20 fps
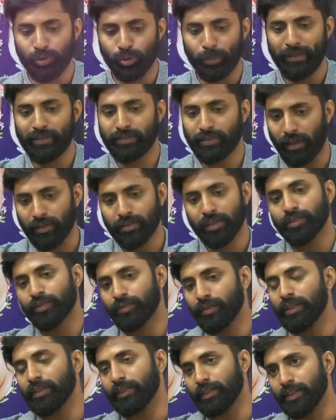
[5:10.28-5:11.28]
To be
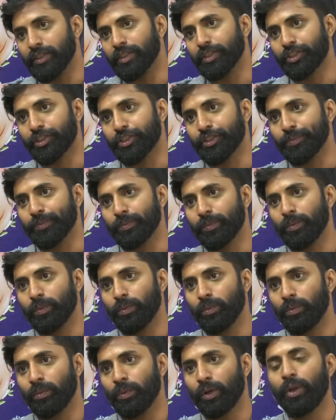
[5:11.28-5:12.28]
successful in the industry,
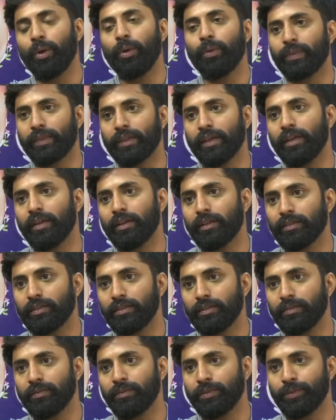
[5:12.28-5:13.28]
what do you think,
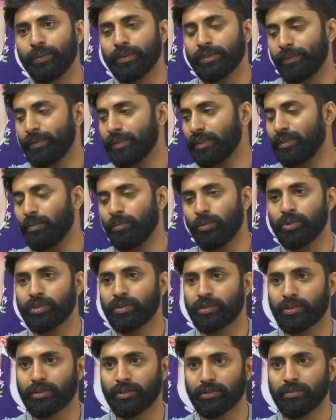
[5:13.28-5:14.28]
which is the
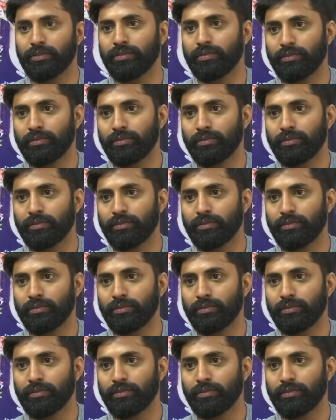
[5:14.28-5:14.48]
most,